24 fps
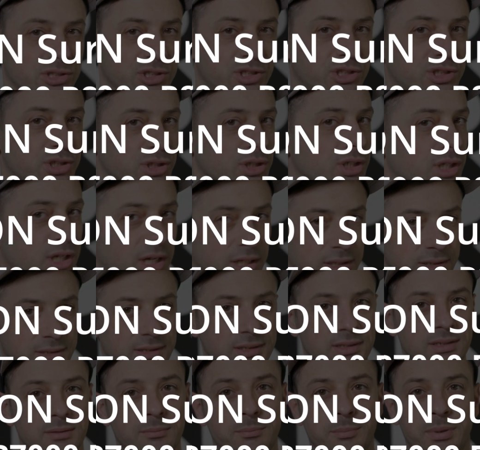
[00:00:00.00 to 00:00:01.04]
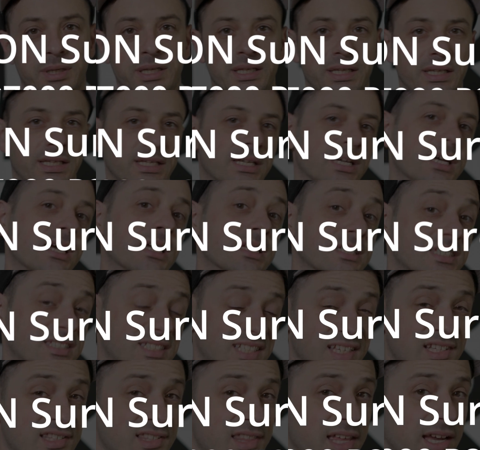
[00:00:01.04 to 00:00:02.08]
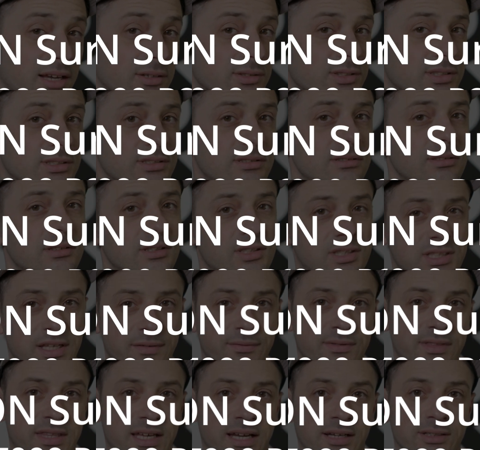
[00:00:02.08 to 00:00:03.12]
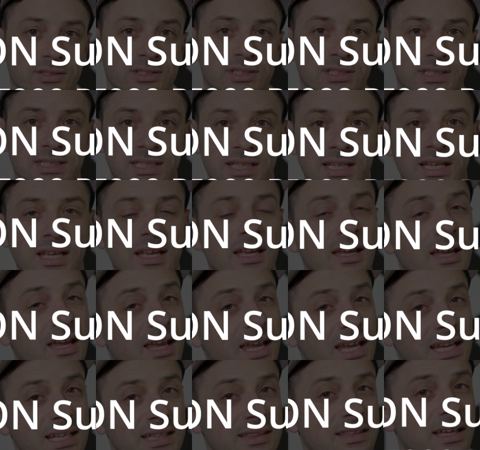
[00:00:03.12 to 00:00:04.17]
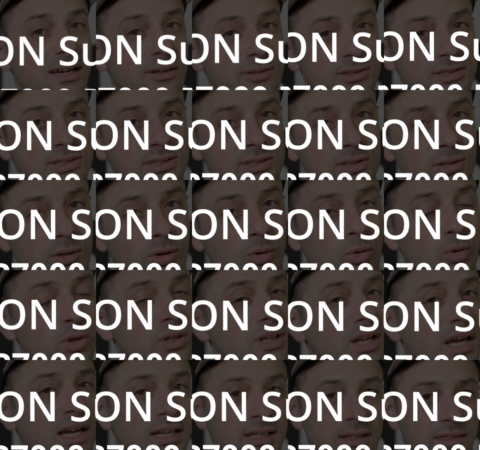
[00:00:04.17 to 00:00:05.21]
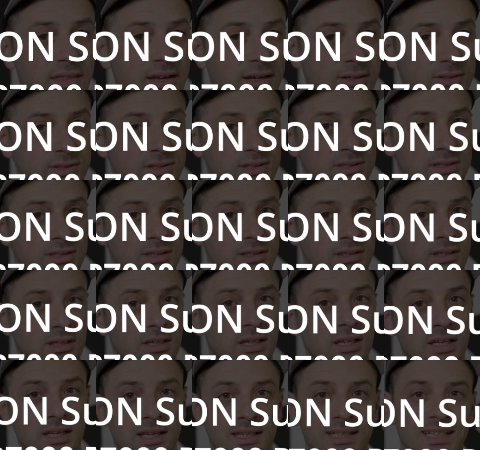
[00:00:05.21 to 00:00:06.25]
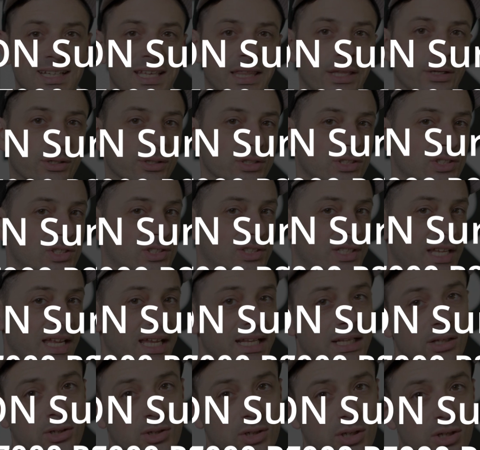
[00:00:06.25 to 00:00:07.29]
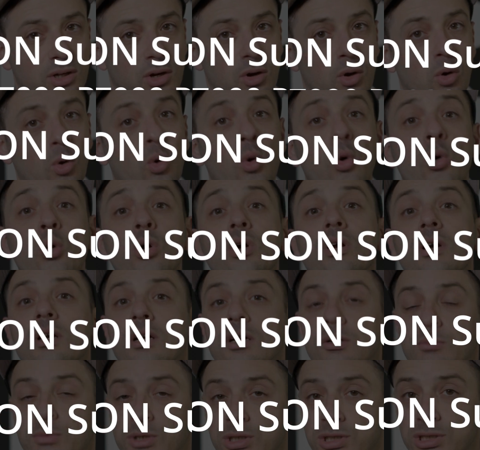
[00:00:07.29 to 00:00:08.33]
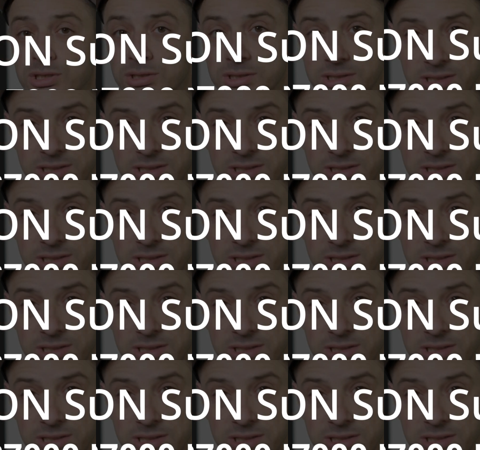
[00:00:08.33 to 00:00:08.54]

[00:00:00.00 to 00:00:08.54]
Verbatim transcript: SureColor P6000, 7000, 8000, or 9000, in either standard or commercial